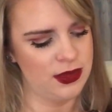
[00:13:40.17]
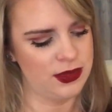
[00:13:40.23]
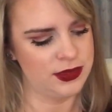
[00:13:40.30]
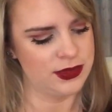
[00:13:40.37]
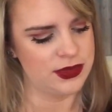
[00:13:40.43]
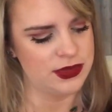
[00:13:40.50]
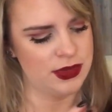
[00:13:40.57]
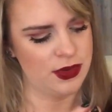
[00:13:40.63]

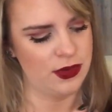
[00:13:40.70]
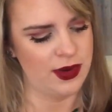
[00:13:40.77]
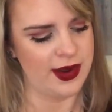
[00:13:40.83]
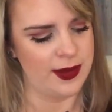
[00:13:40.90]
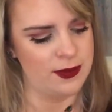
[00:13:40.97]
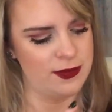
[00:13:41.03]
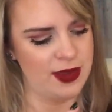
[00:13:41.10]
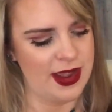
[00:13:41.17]
So
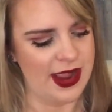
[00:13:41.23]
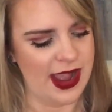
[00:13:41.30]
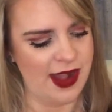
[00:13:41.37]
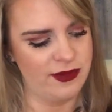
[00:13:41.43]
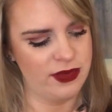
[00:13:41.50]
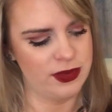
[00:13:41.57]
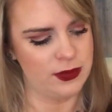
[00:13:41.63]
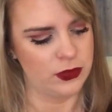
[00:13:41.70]
I'm, I
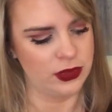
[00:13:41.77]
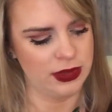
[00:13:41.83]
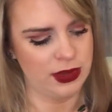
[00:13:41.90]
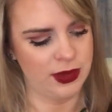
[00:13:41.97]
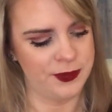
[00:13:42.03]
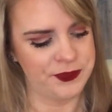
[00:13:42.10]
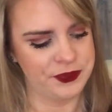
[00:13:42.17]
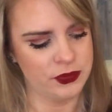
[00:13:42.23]
haven't really,
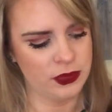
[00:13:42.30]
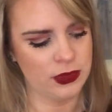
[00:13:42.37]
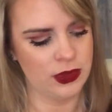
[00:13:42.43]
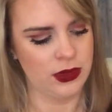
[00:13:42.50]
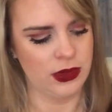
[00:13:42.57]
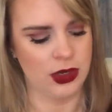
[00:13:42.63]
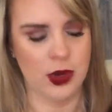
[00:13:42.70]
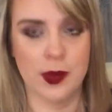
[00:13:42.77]

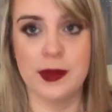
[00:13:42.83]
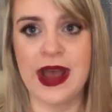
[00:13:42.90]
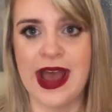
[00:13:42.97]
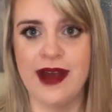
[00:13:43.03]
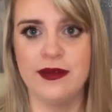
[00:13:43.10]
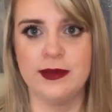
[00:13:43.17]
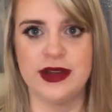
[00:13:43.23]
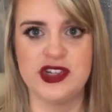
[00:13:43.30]
you know,
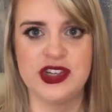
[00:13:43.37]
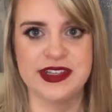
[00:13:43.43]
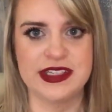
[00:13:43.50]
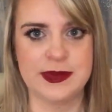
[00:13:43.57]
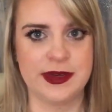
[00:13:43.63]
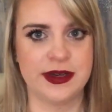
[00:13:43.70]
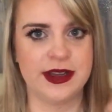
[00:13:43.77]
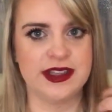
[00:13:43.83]
have much
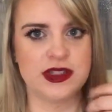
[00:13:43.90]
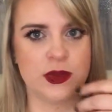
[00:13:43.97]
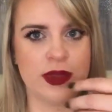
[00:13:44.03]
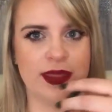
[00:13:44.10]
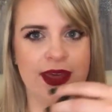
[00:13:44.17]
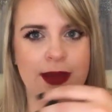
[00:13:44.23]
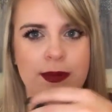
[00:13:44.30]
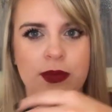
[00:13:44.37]
experience with
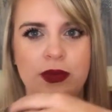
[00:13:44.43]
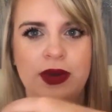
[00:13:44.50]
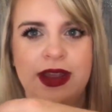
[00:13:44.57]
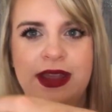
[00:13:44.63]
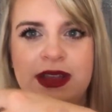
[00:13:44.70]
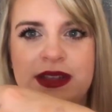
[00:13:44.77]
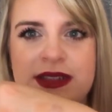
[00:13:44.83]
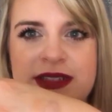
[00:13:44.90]
that
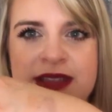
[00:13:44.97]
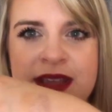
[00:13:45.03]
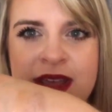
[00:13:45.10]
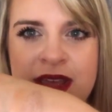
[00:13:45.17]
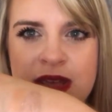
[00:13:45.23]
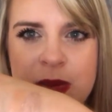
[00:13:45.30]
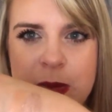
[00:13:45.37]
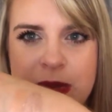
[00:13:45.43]
brand,
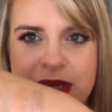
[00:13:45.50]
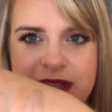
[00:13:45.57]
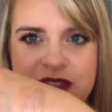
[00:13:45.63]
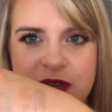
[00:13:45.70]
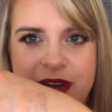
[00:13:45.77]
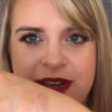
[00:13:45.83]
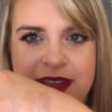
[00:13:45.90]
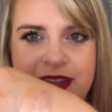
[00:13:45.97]
but it's
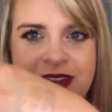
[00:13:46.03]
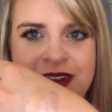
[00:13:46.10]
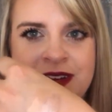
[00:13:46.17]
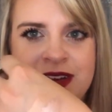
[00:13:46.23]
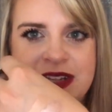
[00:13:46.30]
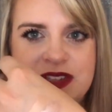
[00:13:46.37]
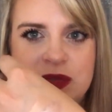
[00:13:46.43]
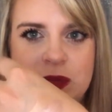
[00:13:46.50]
right here.
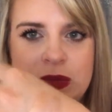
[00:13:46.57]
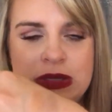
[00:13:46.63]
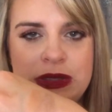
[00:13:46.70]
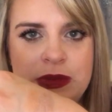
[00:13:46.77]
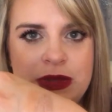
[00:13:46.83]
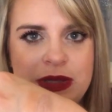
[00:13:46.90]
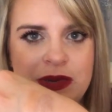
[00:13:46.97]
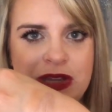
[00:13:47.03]
It's a really,
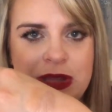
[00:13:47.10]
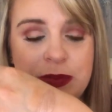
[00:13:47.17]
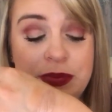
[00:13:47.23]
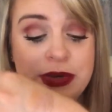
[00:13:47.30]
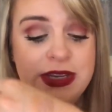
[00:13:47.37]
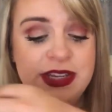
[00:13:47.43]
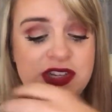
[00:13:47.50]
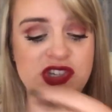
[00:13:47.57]
really, really
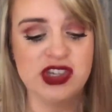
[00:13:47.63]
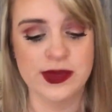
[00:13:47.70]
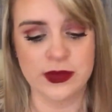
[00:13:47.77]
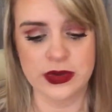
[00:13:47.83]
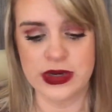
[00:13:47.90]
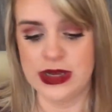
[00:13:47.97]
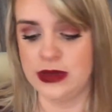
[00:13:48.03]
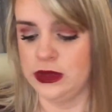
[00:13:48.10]
pretty
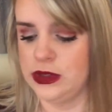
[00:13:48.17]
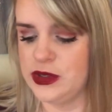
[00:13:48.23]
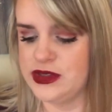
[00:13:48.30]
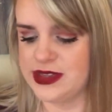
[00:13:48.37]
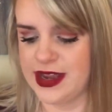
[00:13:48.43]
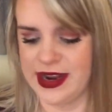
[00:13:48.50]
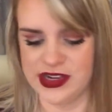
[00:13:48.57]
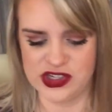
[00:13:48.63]
shimmery loose
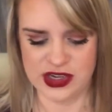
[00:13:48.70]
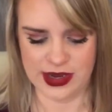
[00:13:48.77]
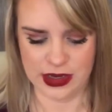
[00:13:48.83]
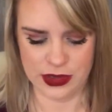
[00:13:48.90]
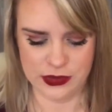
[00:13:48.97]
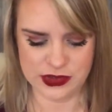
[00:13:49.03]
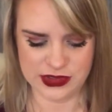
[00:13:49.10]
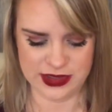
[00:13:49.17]

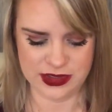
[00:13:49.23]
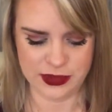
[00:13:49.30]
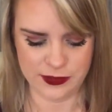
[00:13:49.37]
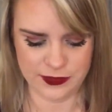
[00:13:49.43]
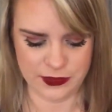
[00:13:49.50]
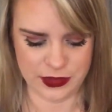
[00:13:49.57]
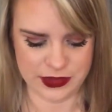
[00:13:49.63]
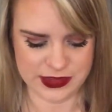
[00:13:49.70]
eyeshadow. So that's the
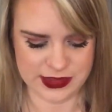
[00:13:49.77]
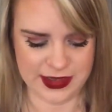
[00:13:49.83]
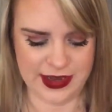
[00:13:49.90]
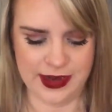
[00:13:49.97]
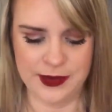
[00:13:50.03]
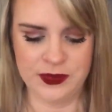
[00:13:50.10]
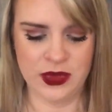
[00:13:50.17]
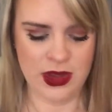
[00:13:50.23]
first
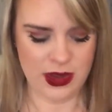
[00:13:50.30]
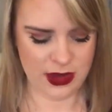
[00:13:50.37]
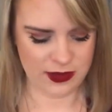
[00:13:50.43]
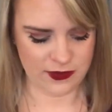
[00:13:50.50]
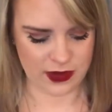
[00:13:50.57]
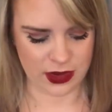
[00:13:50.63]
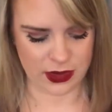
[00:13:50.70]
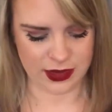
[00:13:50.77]
thing.
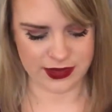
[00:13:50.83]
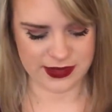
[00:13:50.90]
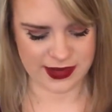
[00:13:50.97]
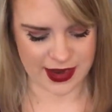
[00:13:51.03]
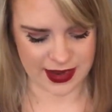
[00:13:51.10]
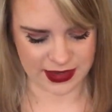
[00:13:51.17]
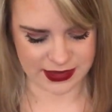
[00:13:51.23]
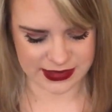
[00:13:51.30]
Very
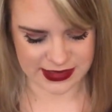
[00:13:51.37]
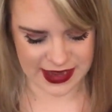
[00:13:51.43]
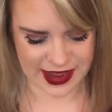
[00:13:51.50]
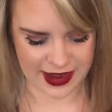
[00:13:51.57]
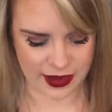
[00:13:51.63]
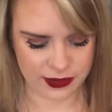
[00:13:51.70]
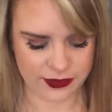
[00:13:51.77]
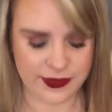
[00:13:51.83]
exciting to
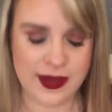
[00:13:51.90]
have.